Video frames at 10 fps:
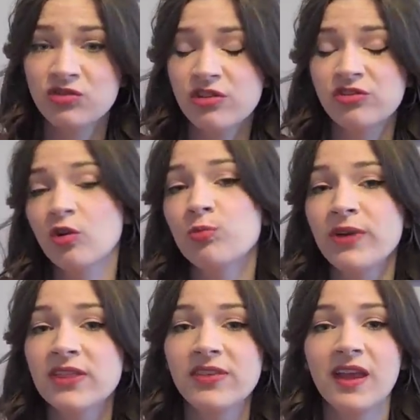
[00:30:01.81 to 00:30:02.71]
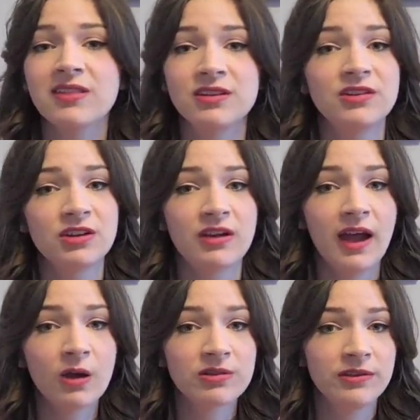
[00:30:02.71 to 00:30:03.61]
Just don't bring things into your
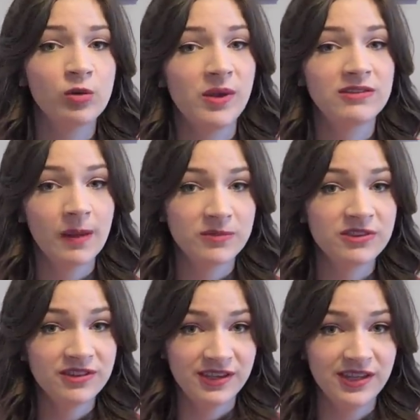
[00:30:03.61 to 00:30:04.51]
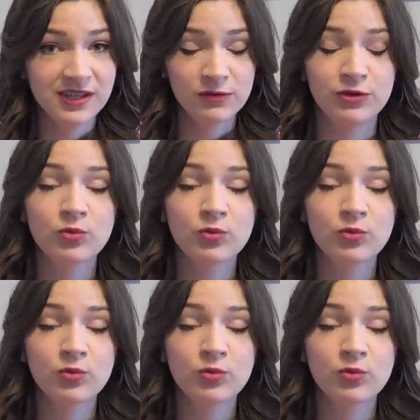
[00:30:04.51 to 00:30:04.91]
house that you'll be tempted to eat. If